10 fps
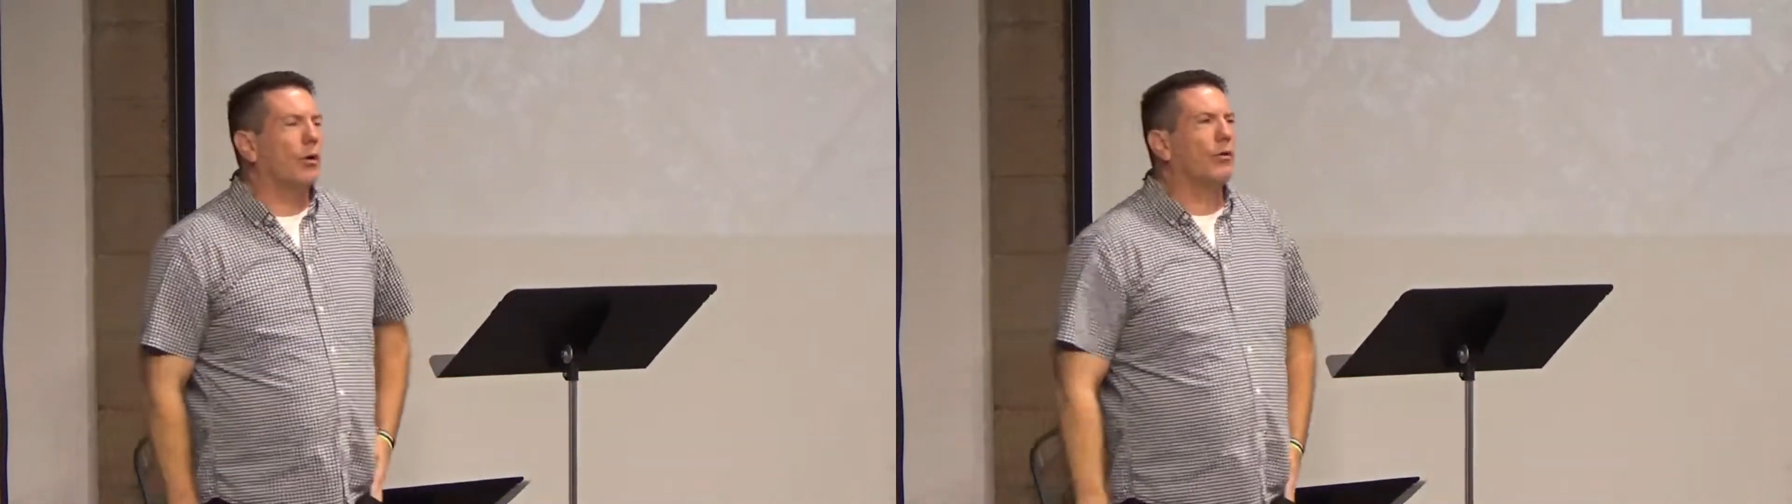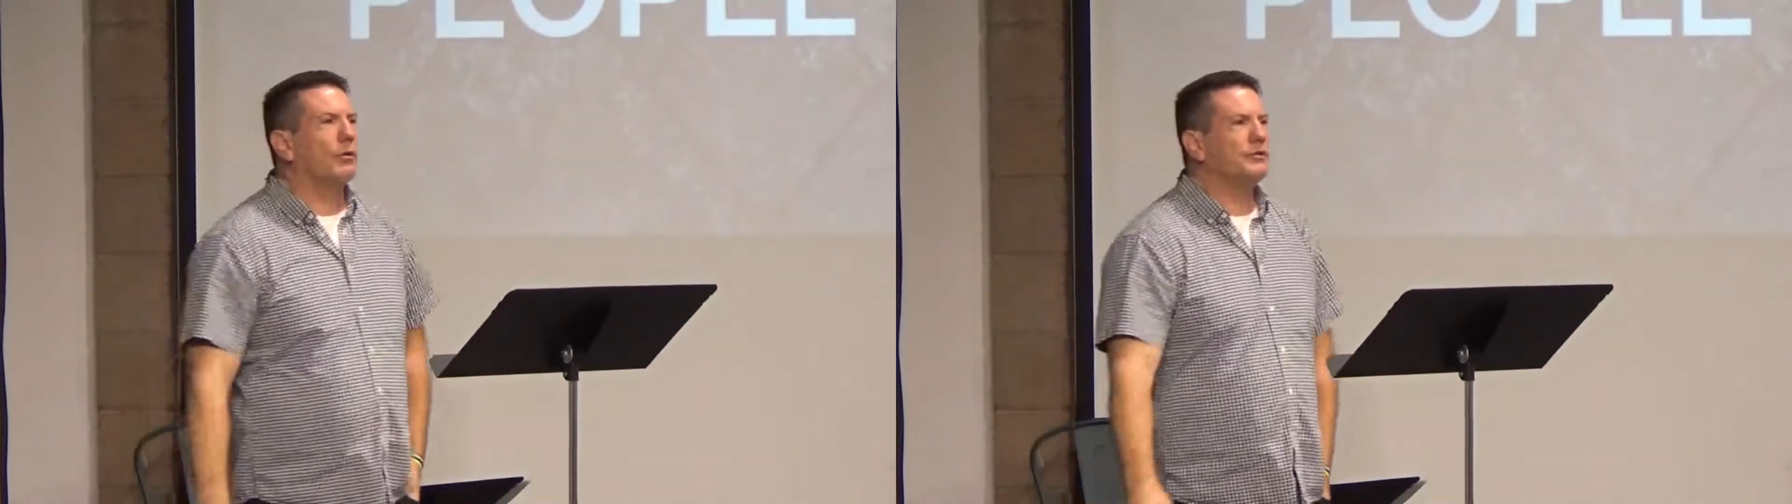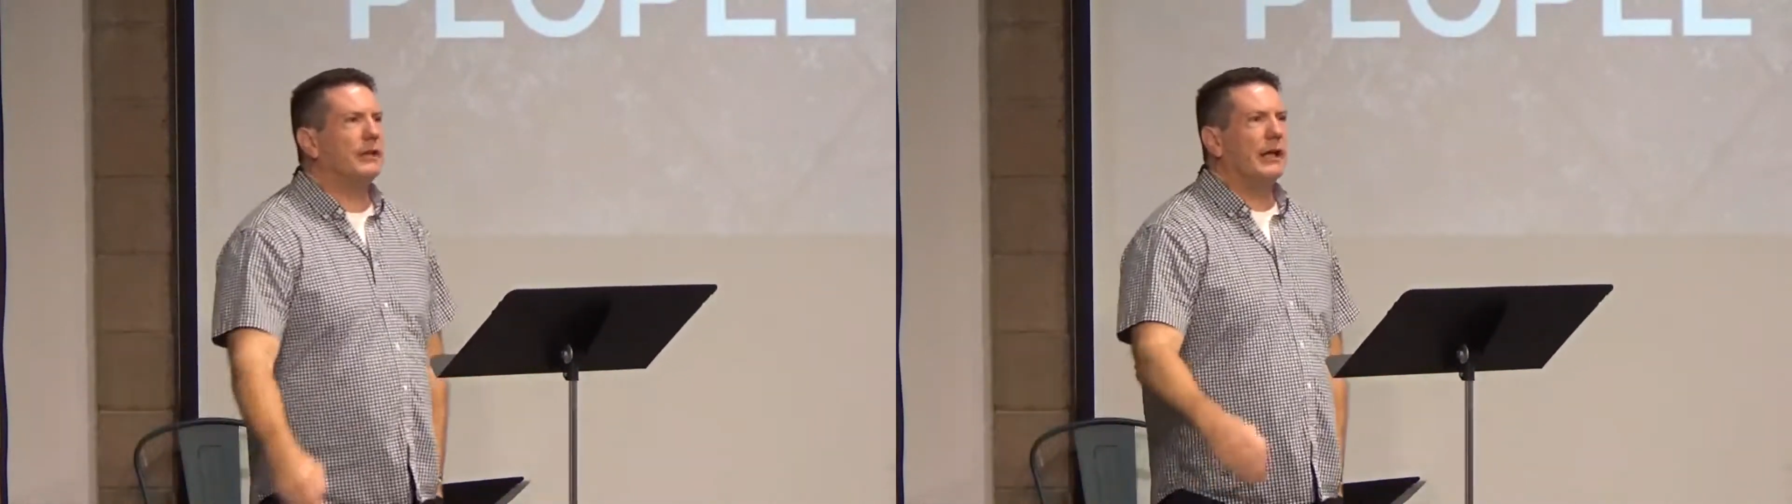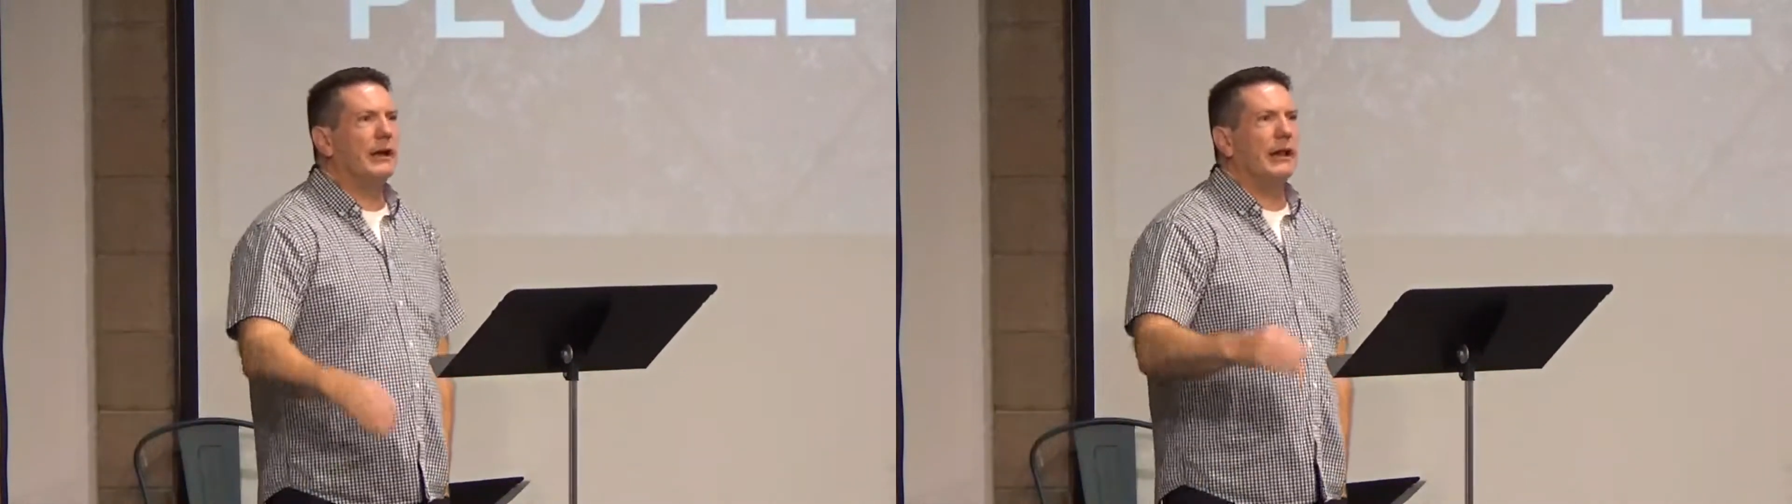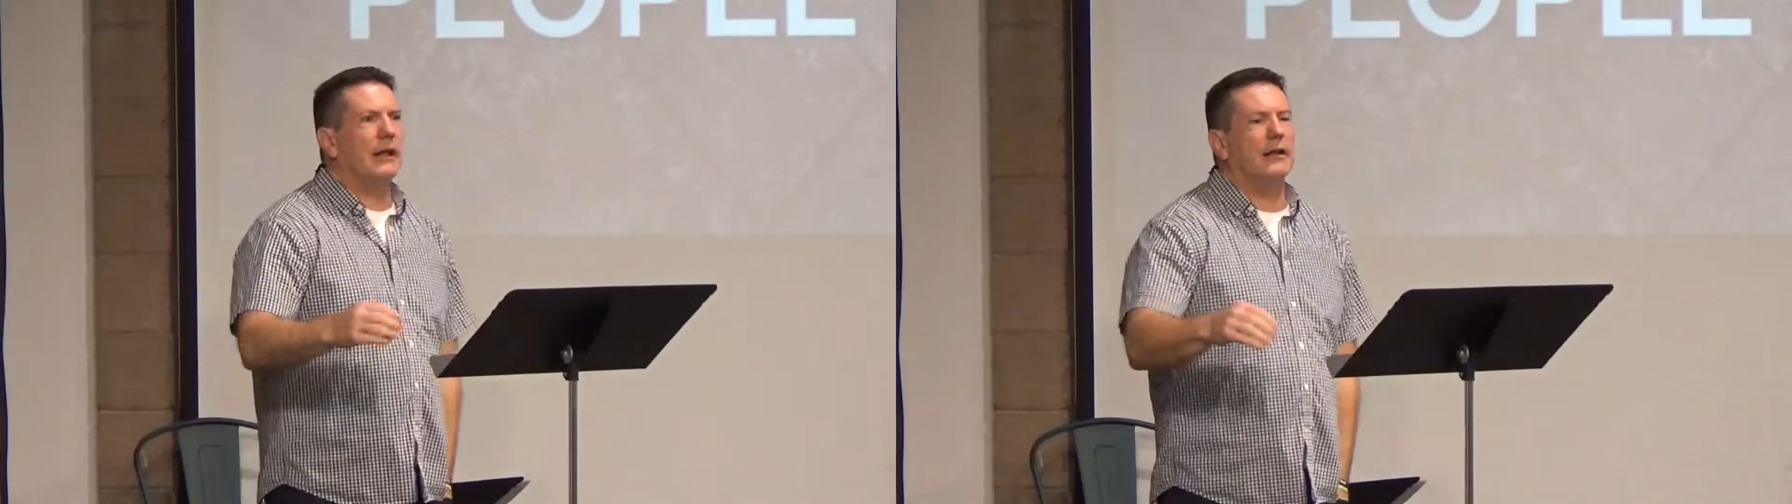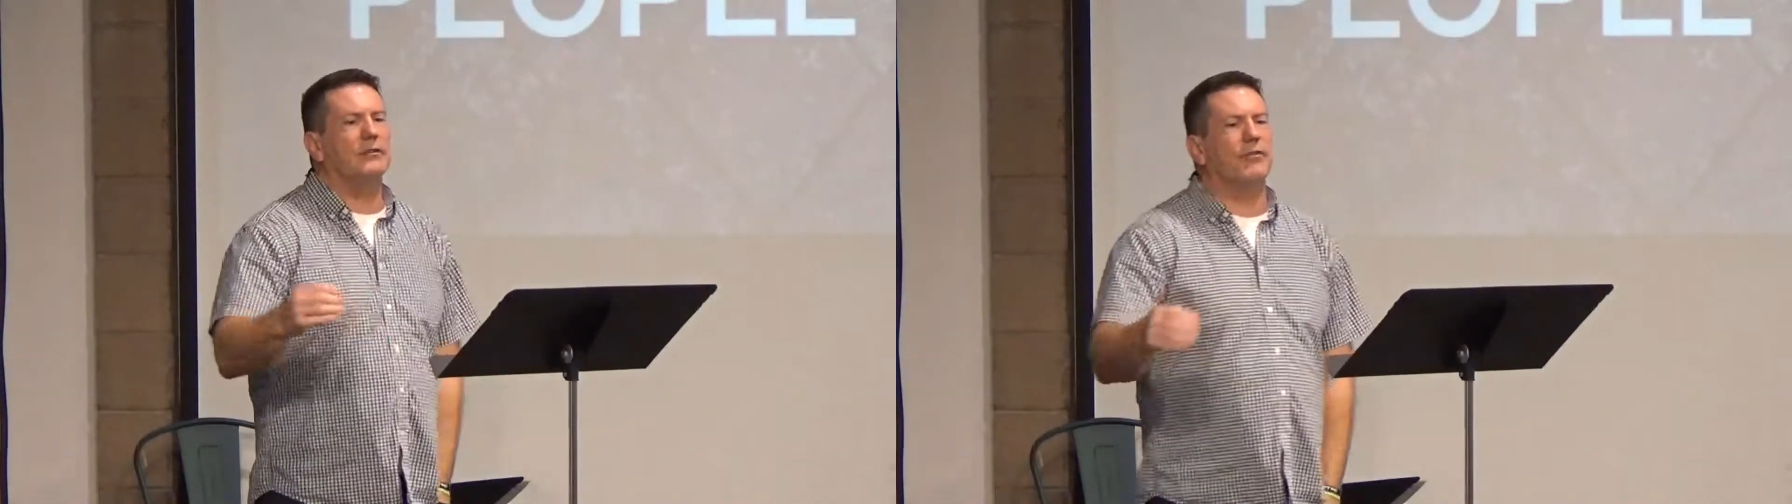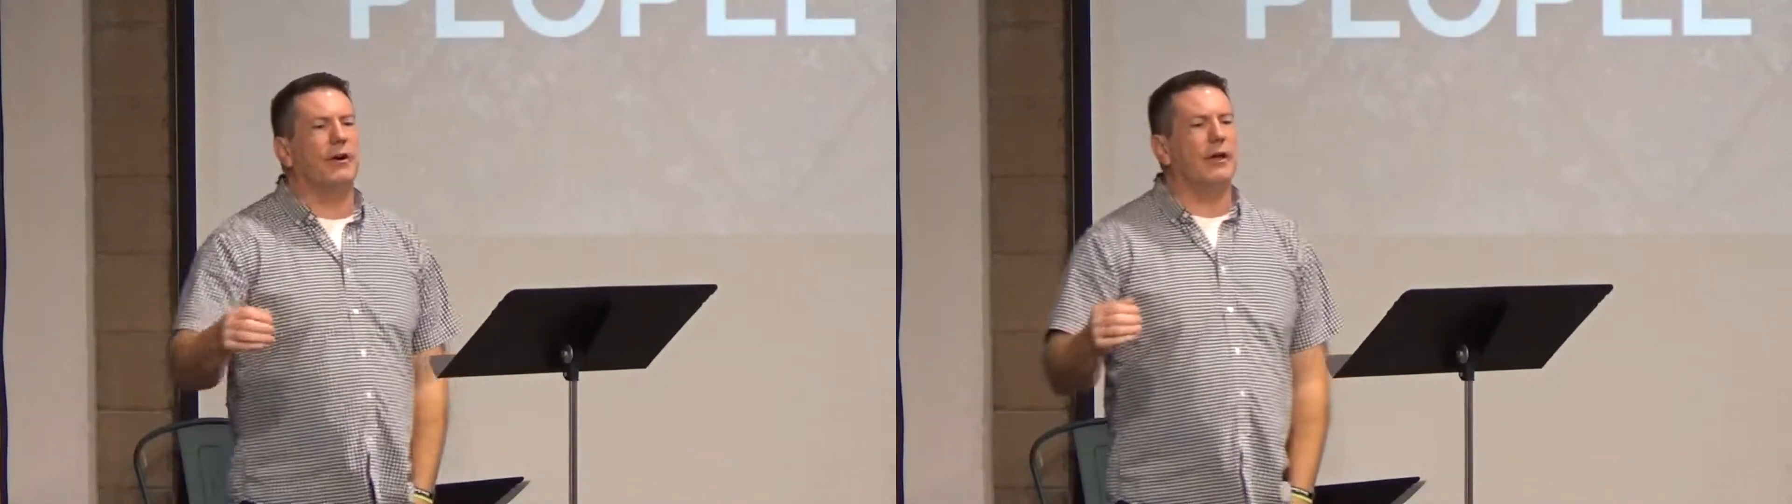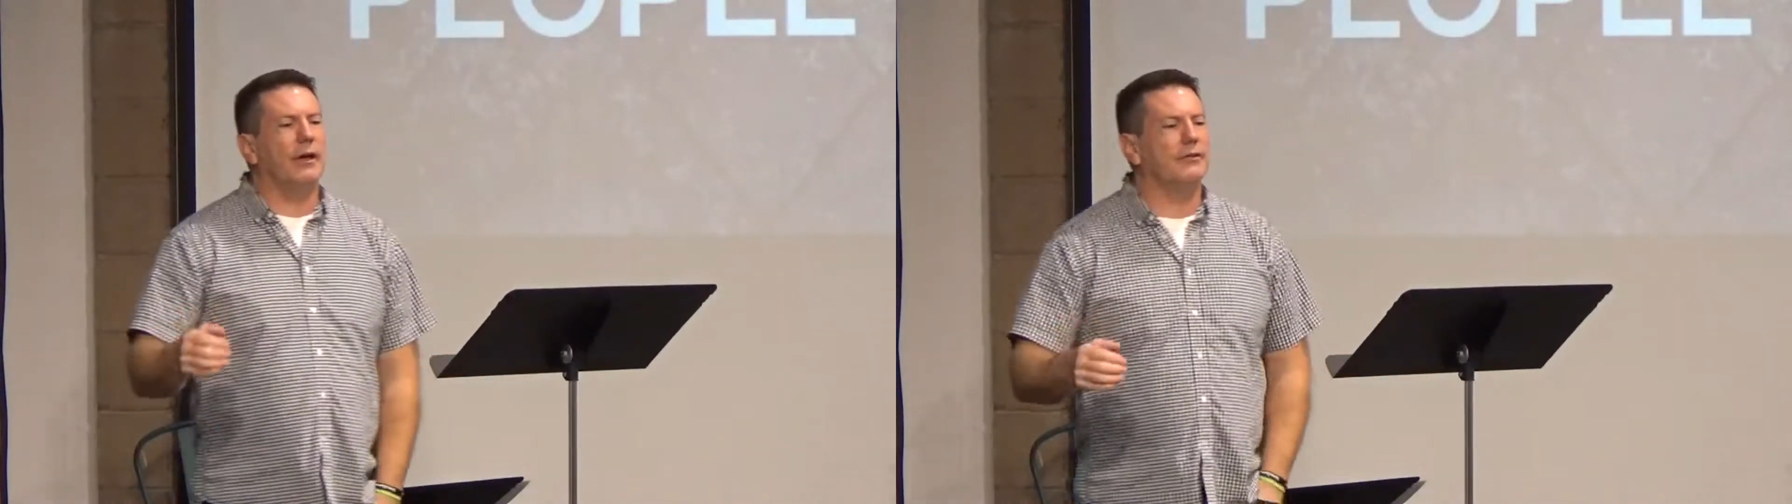Christianity in its
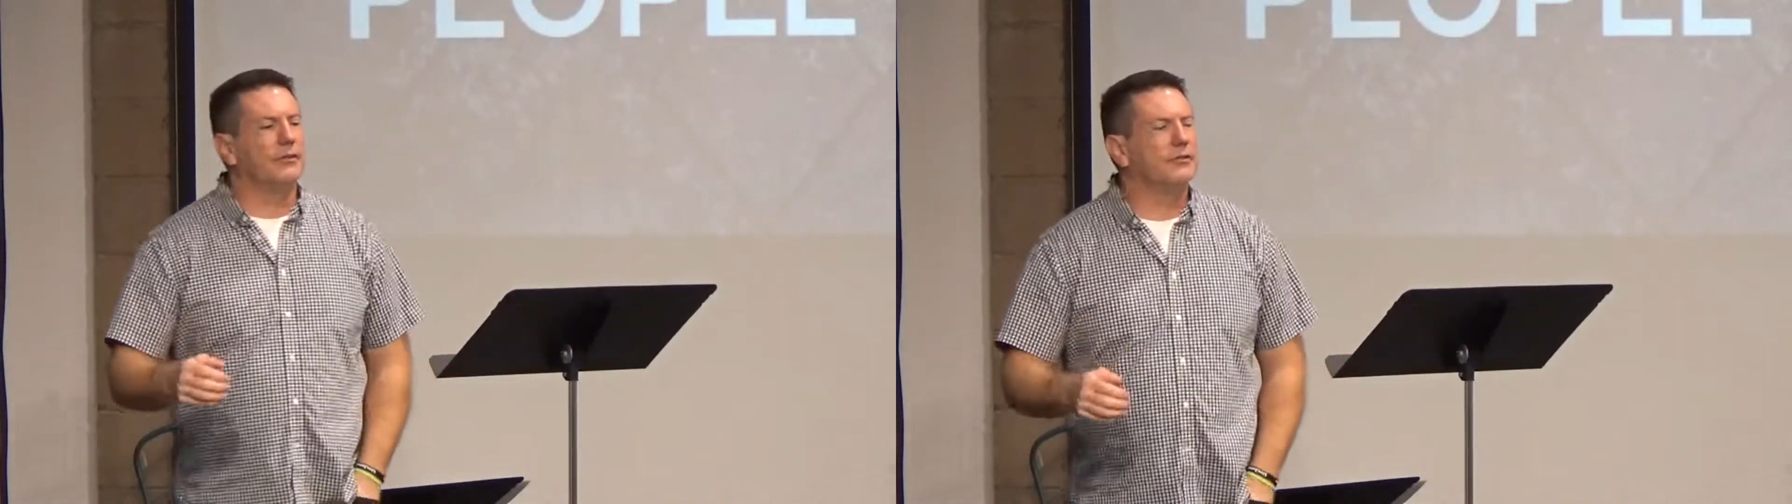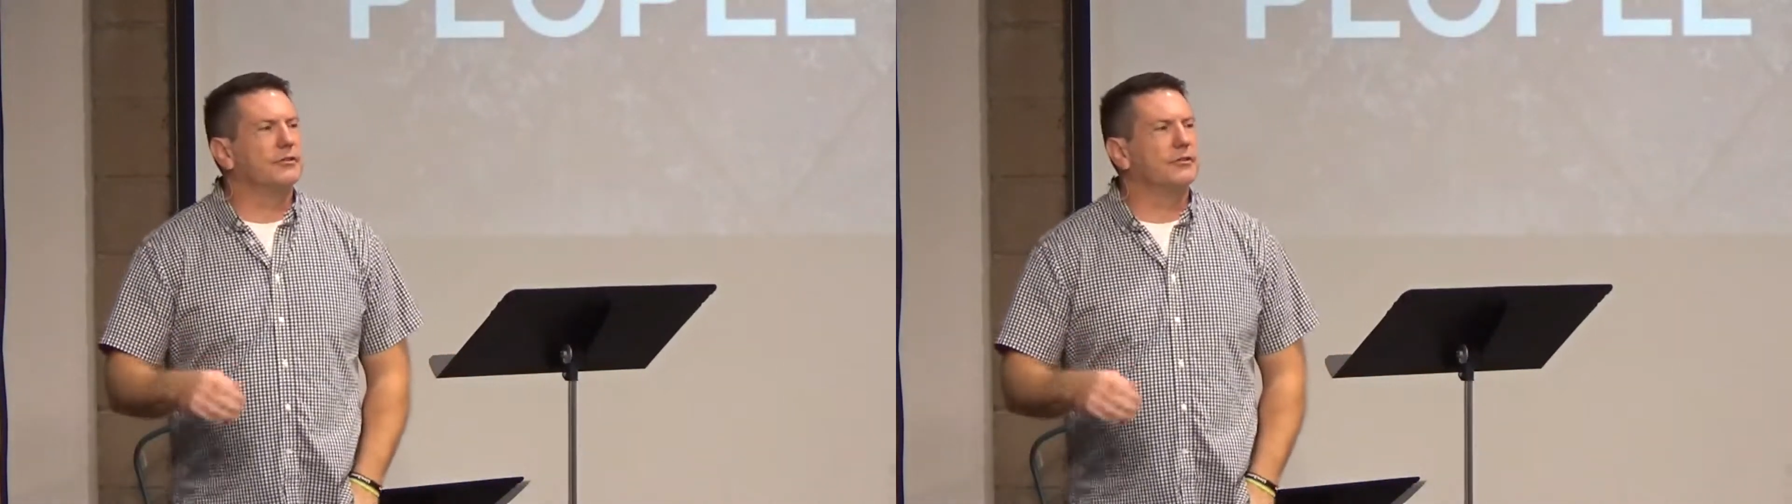very essence,